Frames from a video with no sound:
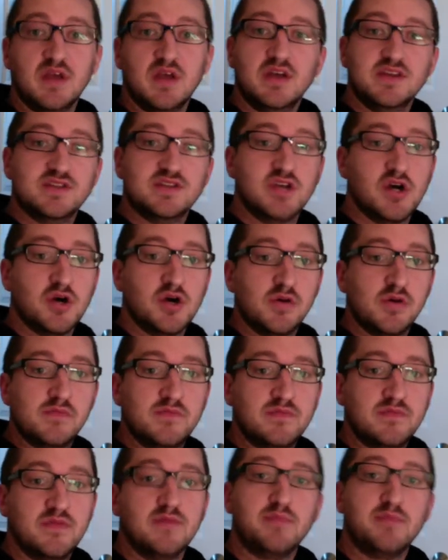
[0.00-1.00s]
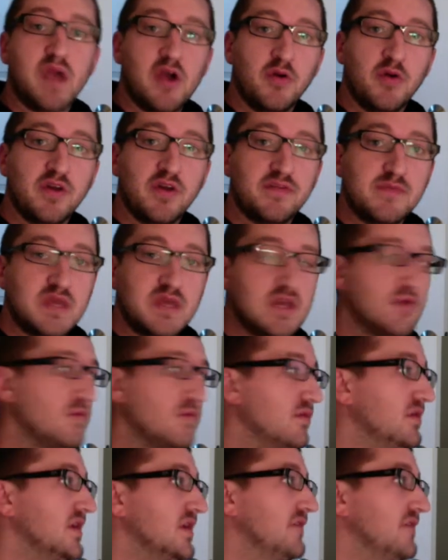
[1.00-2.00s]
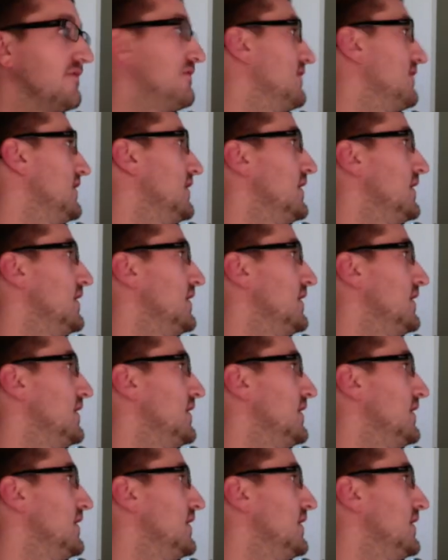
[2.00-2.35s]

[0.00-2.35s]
So bear with me if